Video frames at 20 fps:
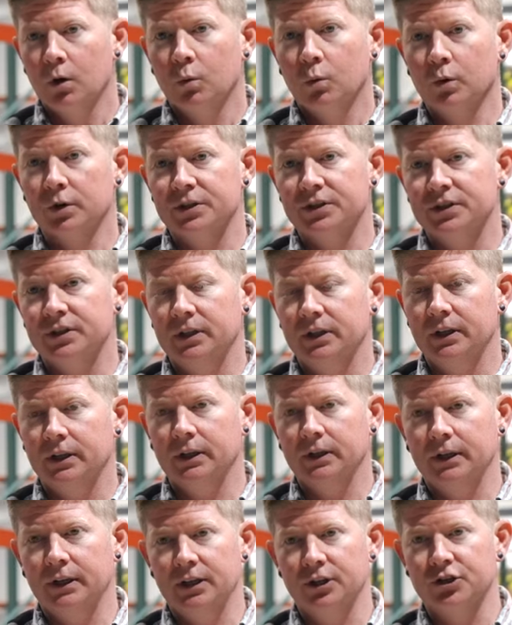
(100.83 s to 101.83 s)
We're
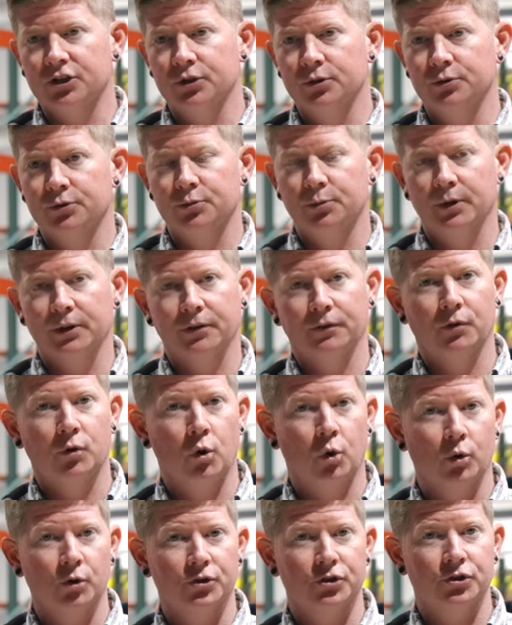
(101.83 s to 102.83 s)
seeing issues with, of
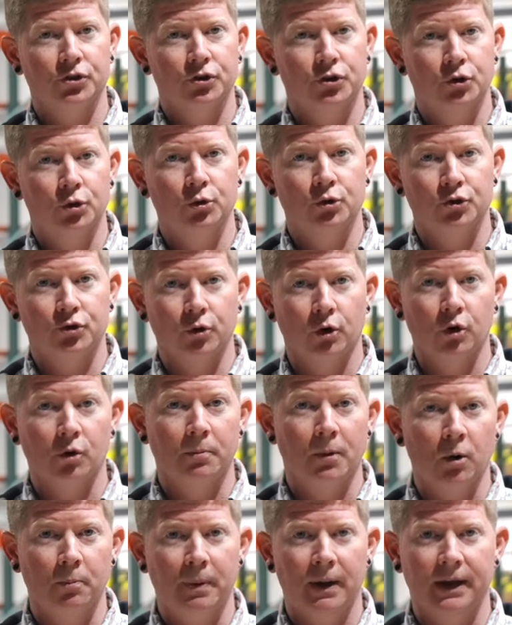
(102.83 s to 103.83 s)
course, two-stroke
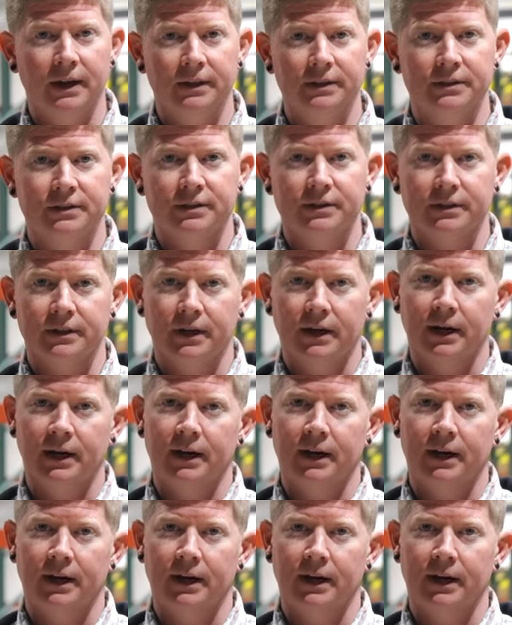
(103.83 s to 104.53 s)
mopeds,